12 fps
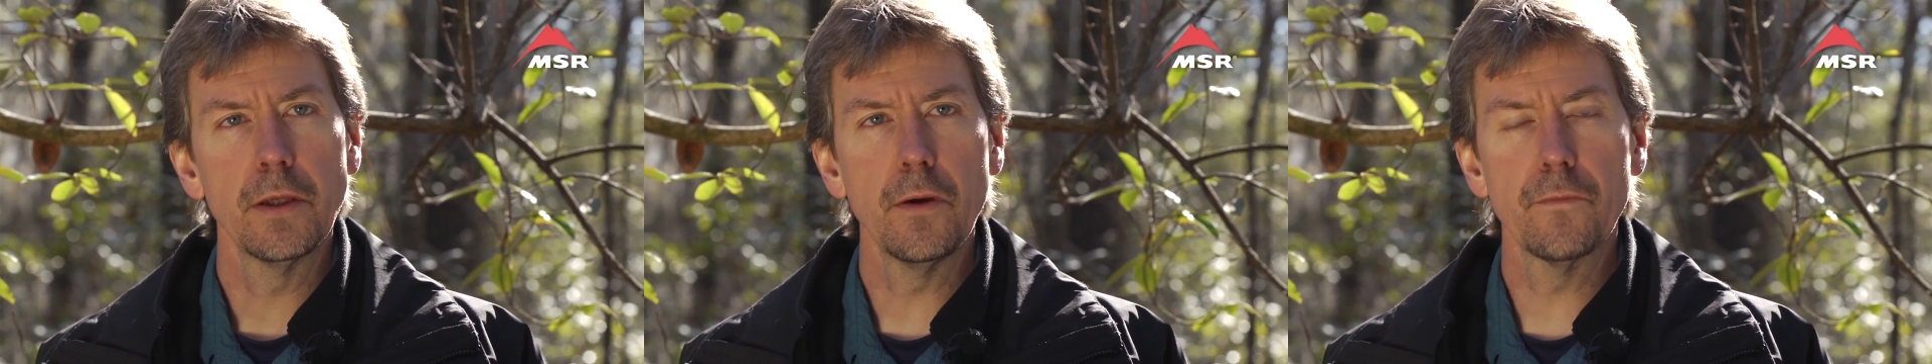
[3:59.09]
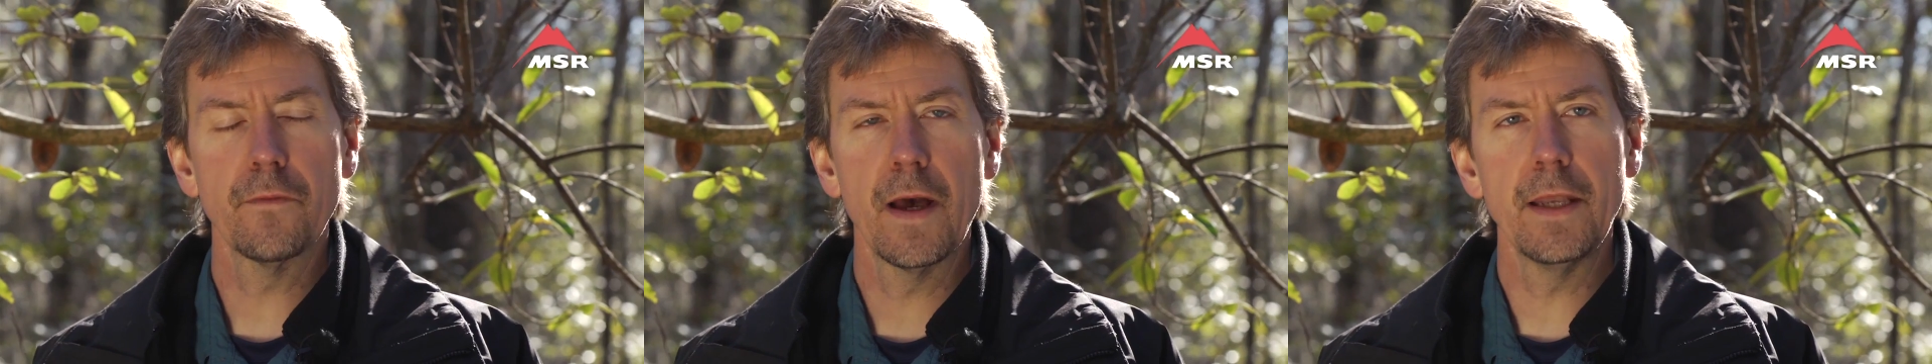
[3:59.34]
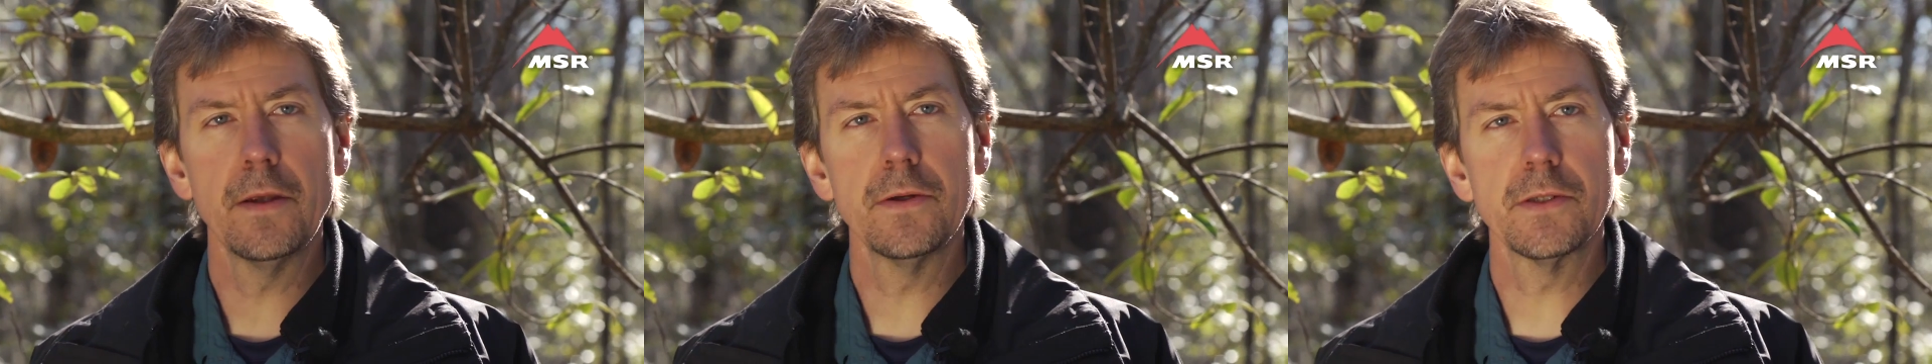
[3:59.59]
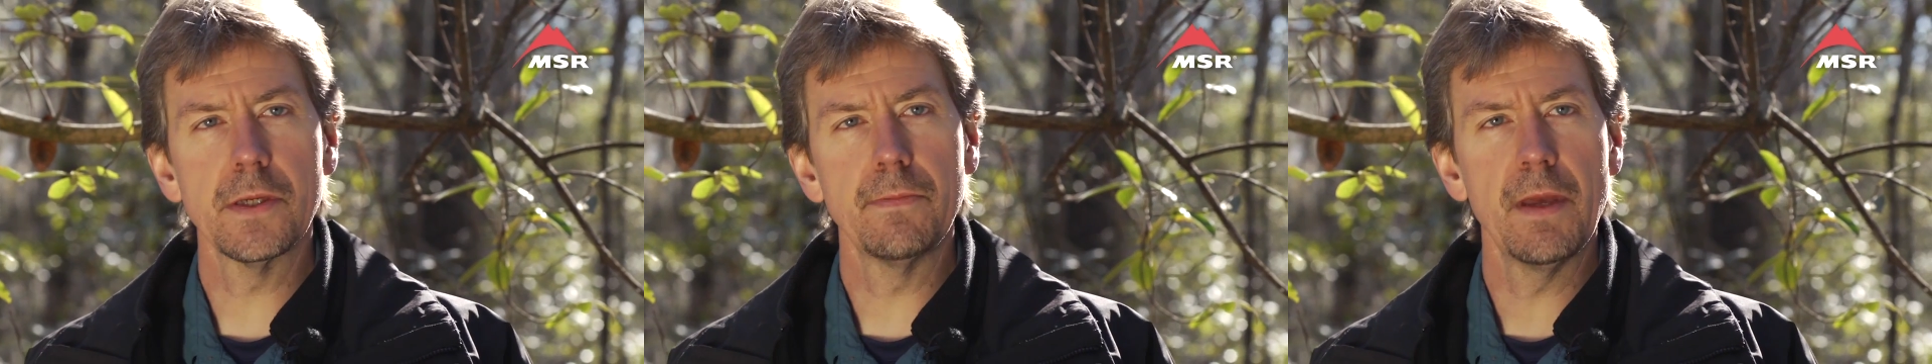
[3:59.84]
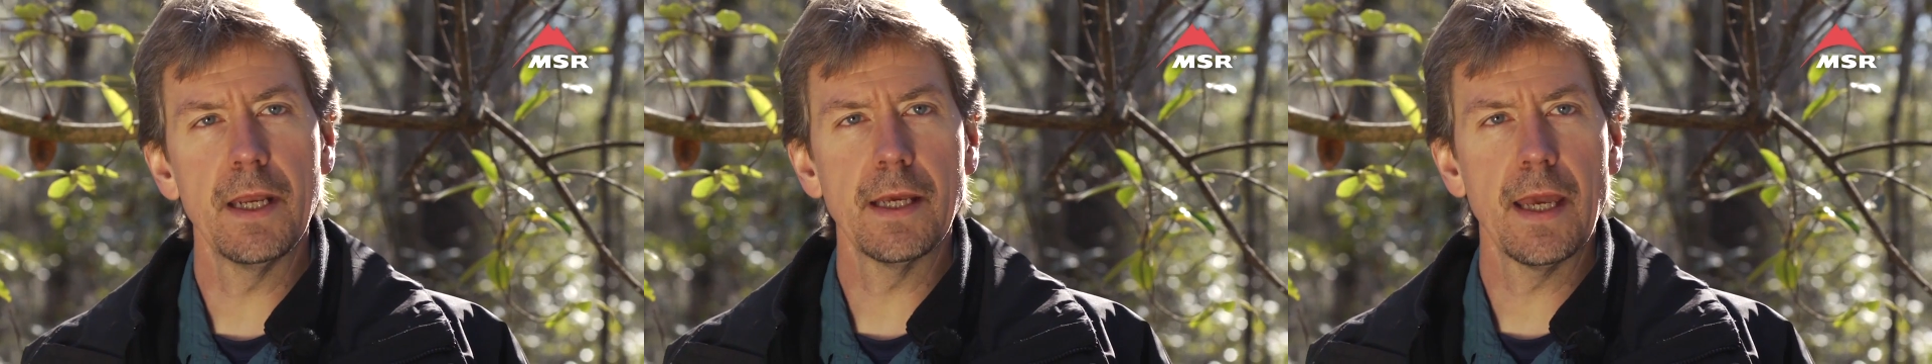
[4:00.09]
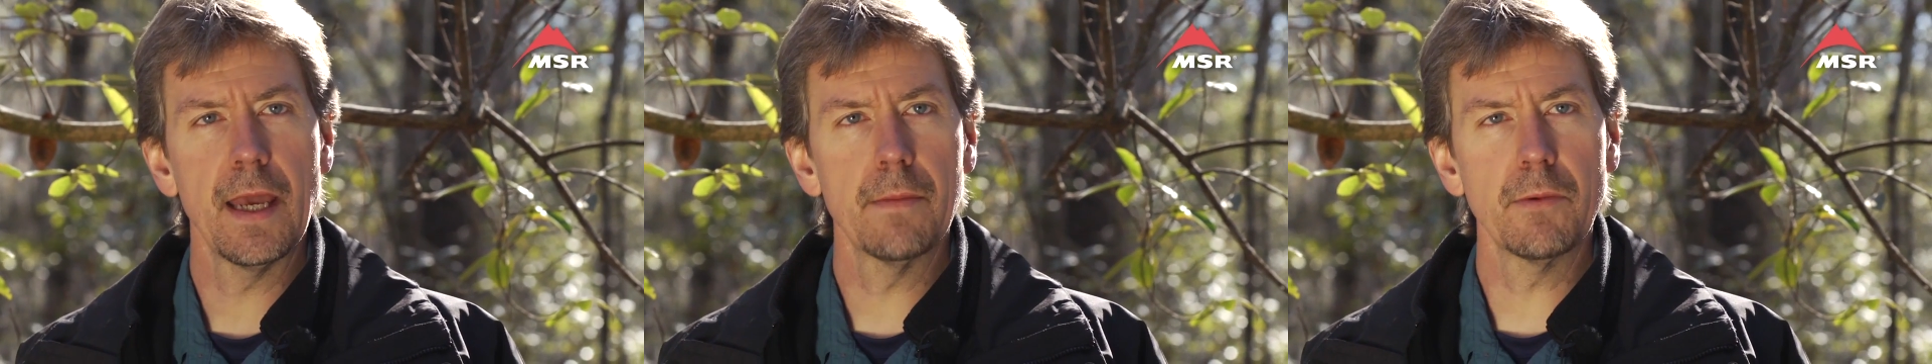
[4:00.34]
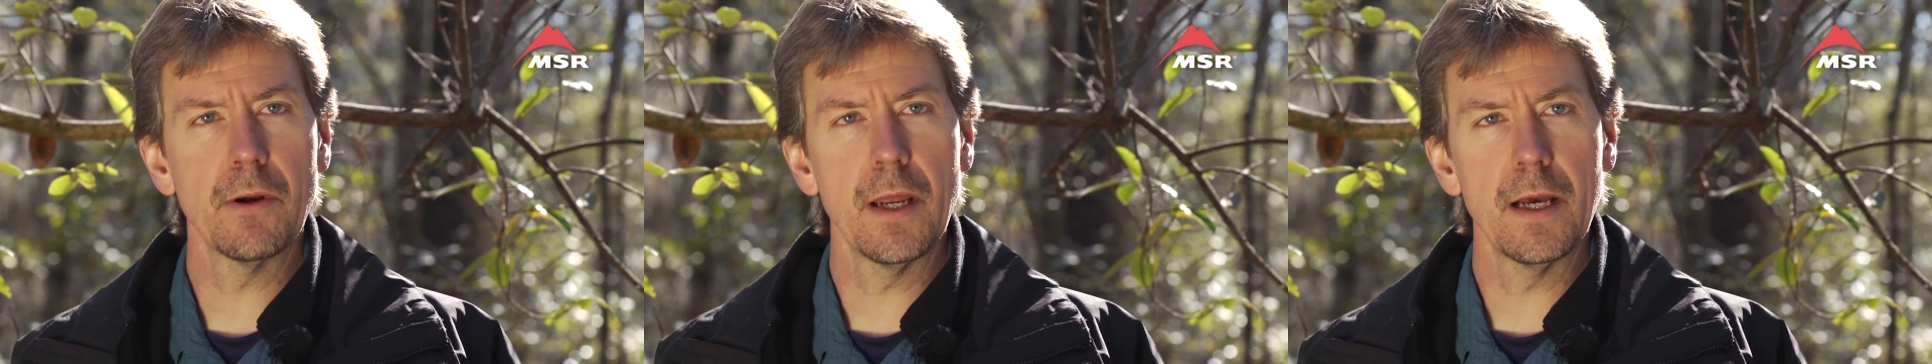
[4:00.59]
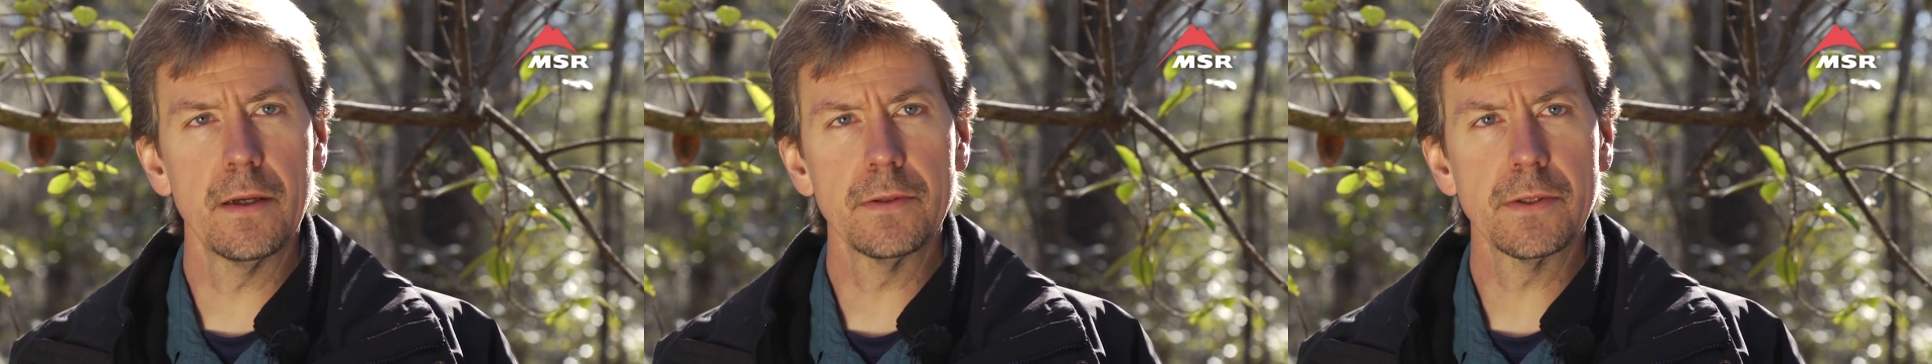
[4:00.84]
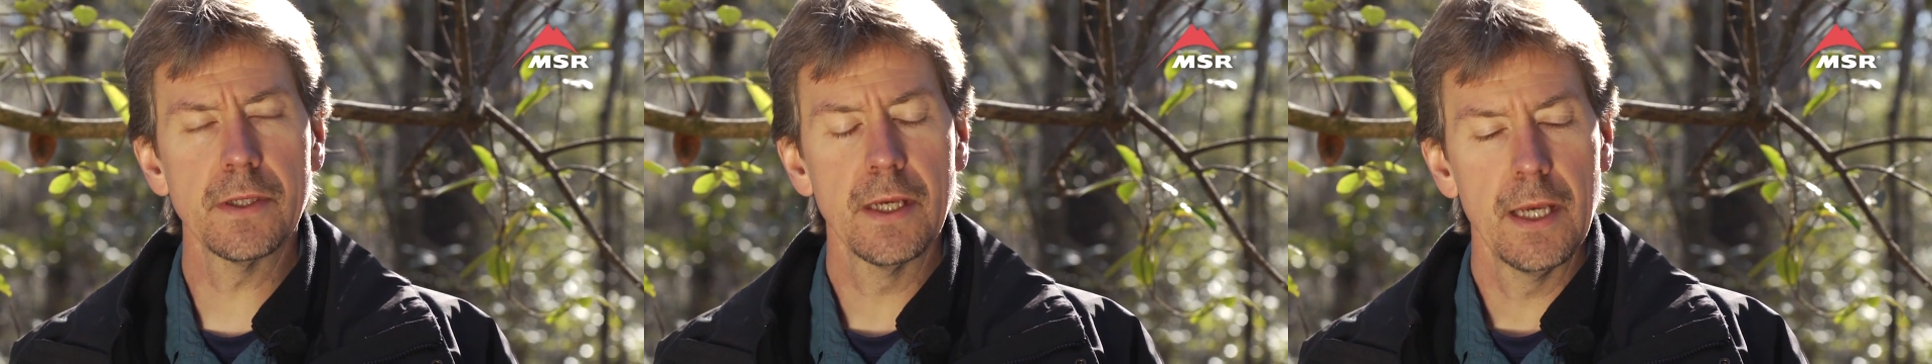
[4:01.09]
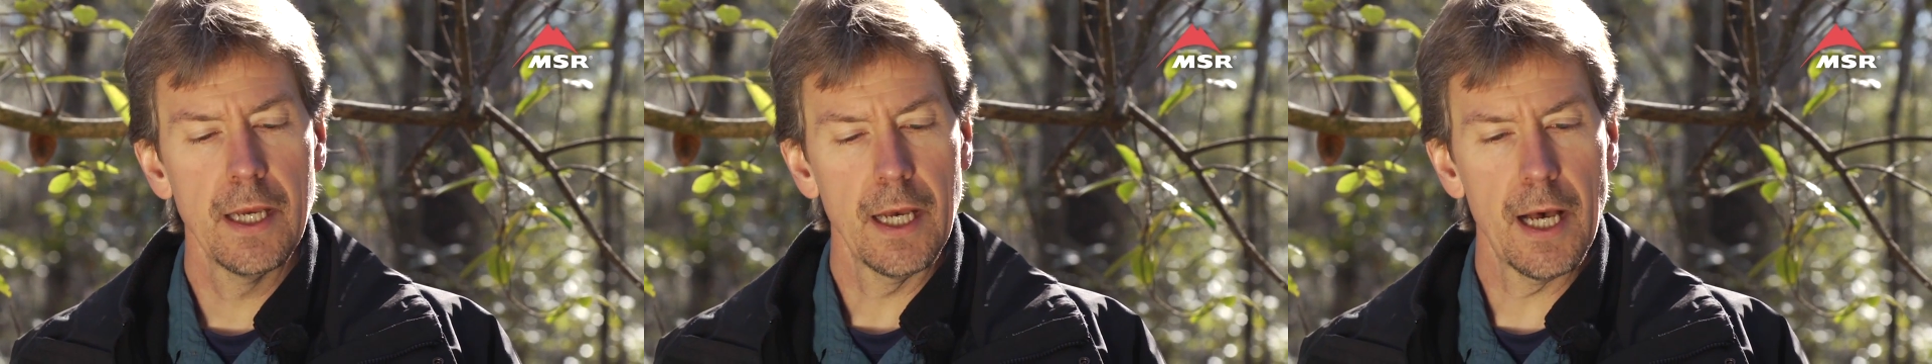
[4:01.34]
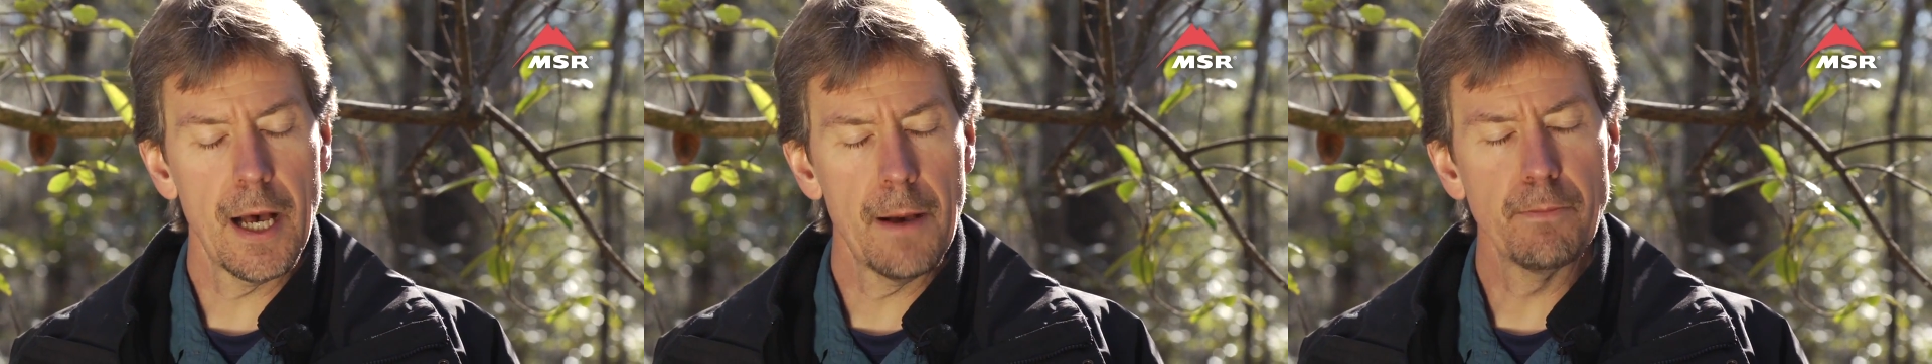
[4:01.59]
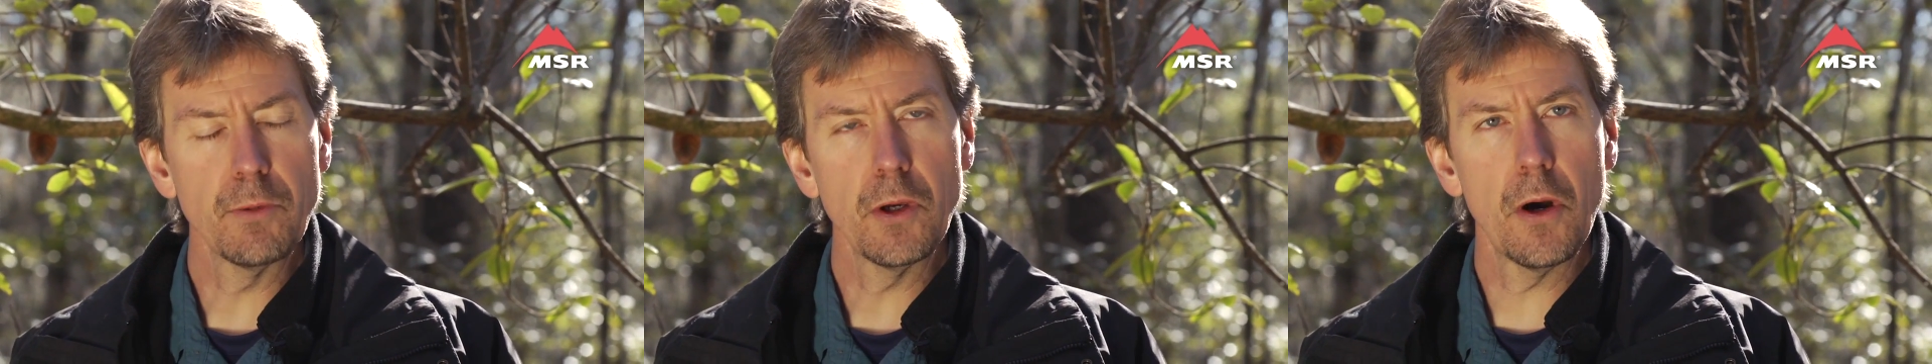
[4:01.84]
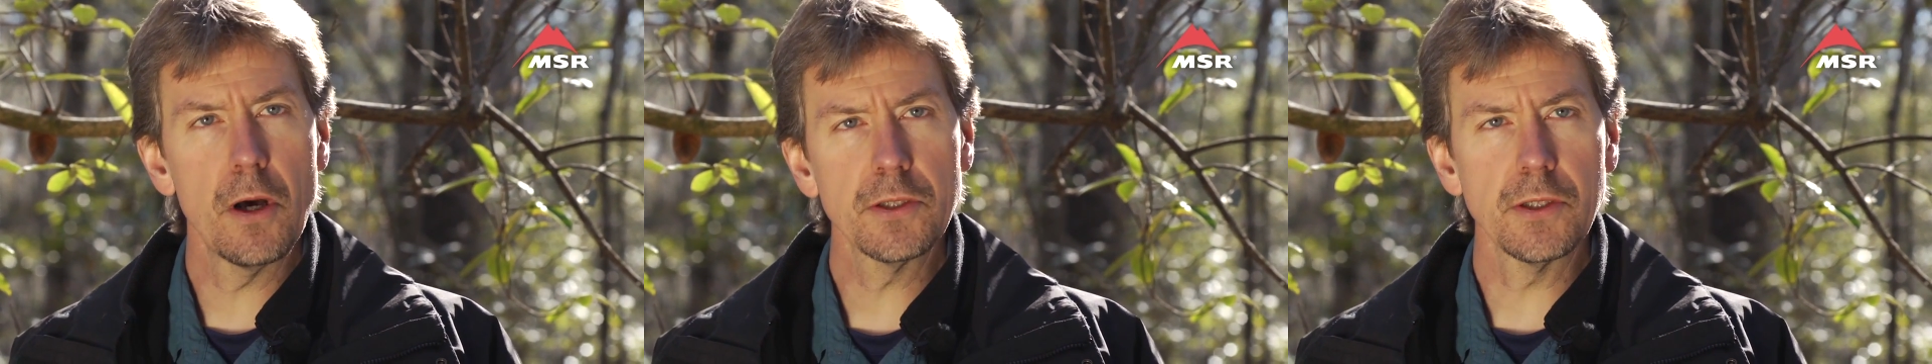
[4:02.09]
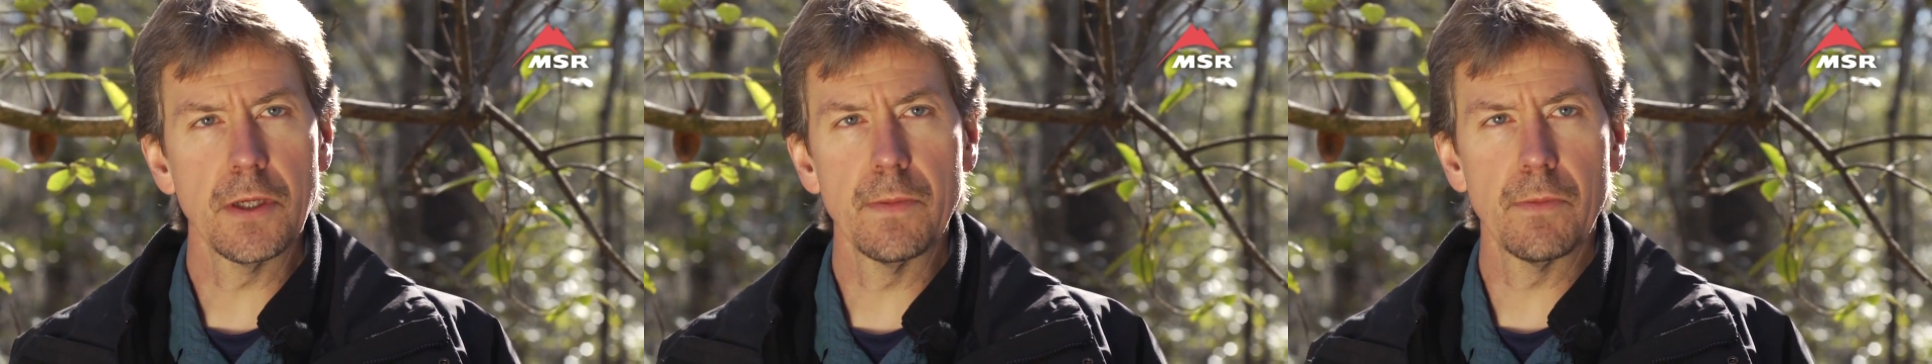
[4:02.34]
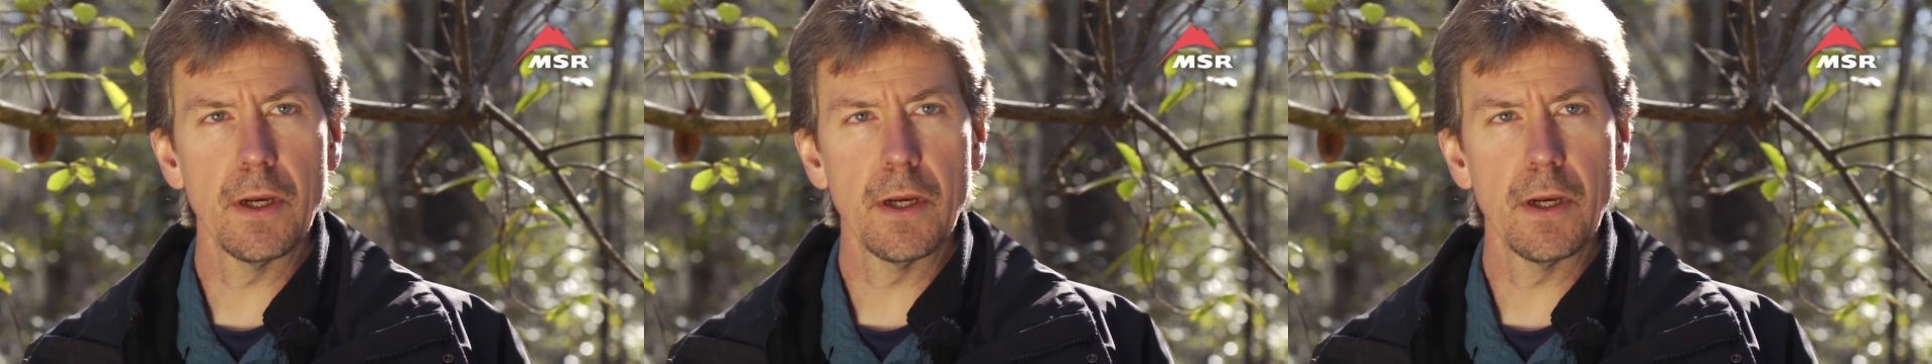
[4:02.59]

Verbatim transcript: you'll find those in many campgrounds. Um, you also can